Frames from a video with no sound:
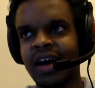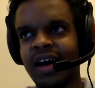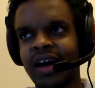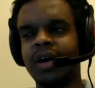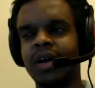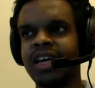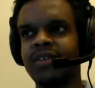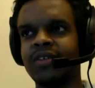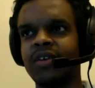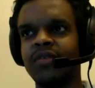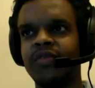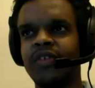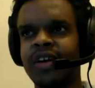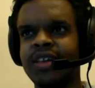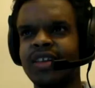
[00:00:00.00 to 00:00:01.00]
should say
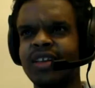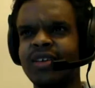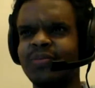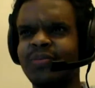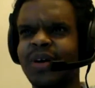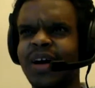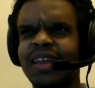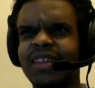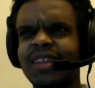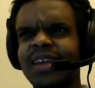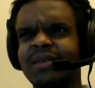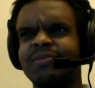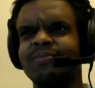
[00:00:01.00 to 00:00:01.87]
referendum, but I think